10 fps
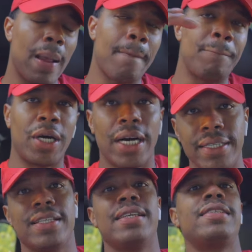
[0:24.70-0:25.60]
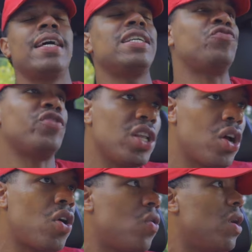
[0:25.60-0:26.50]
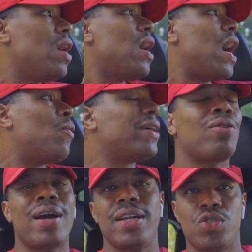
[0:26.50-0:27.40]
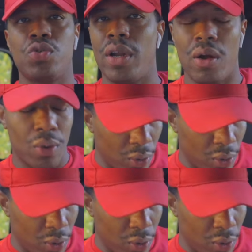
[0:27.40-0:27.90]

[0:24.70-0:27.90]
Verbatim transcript: but in today's video i want to get right into it i don't want